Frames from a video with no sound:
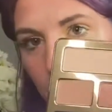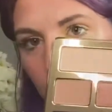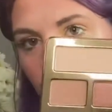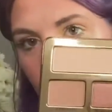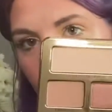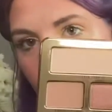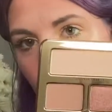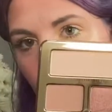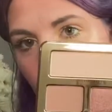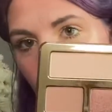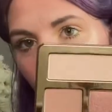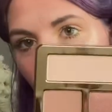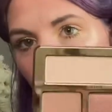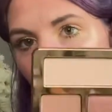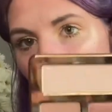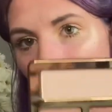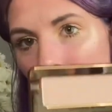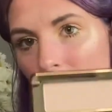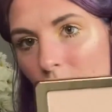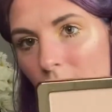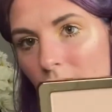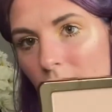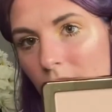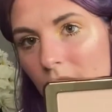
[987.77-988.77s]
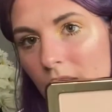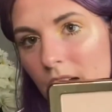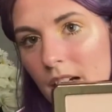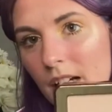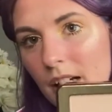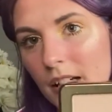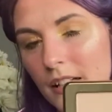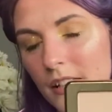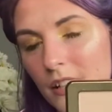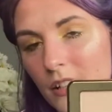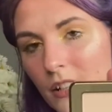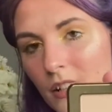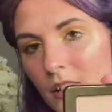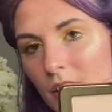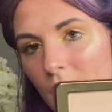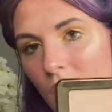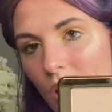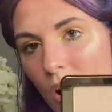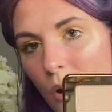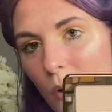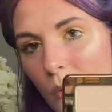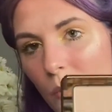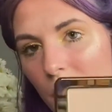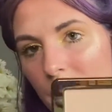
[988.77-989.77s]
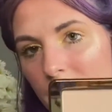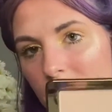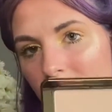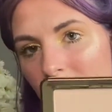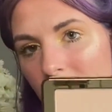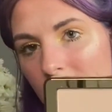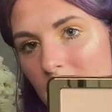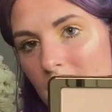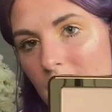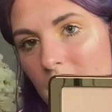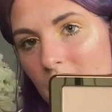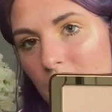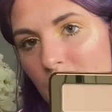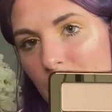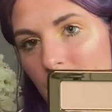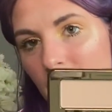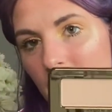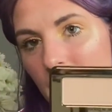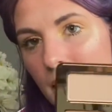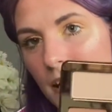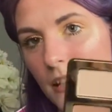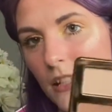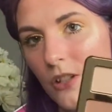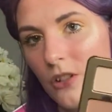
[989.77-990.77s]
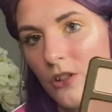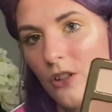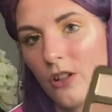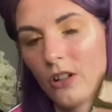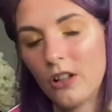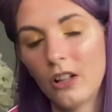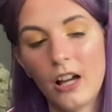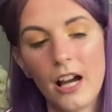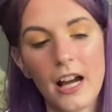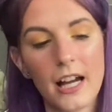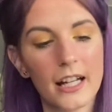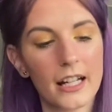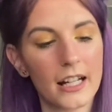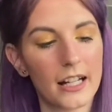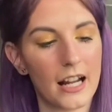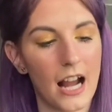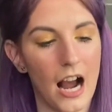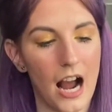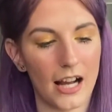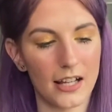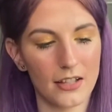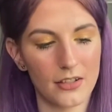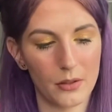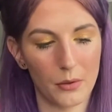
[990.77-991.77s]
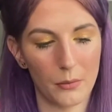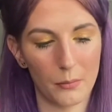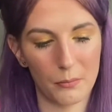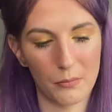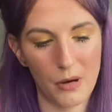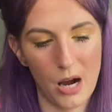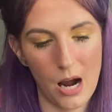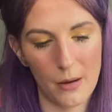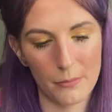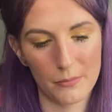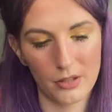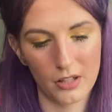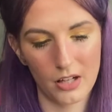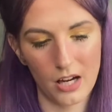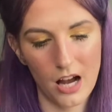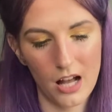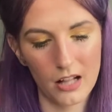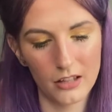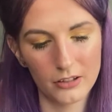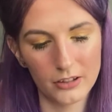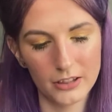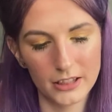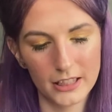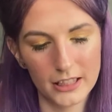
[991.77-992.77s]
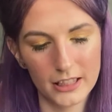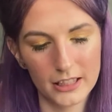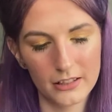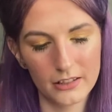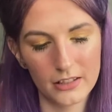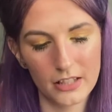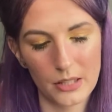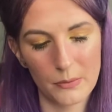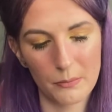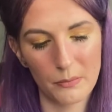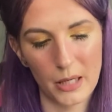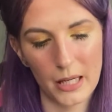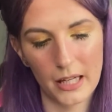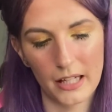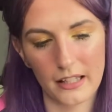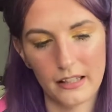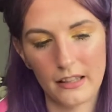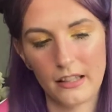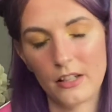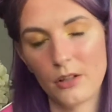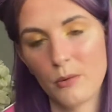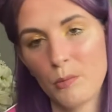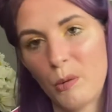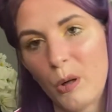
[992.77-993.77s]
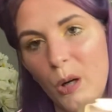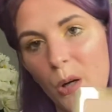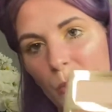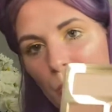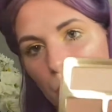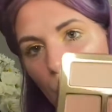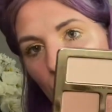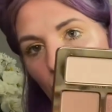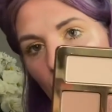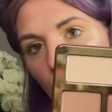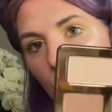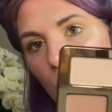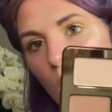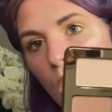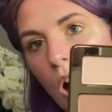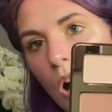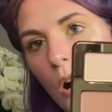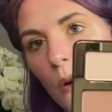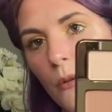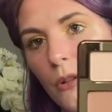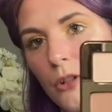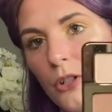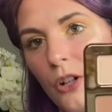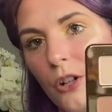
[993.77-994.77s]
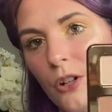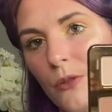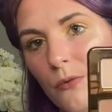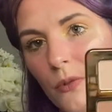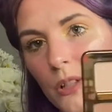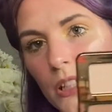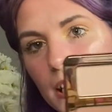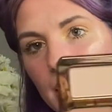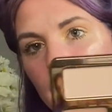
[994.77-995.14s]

So here are what these shades look like. Got some pops of color in here, this pink and this purple, which are really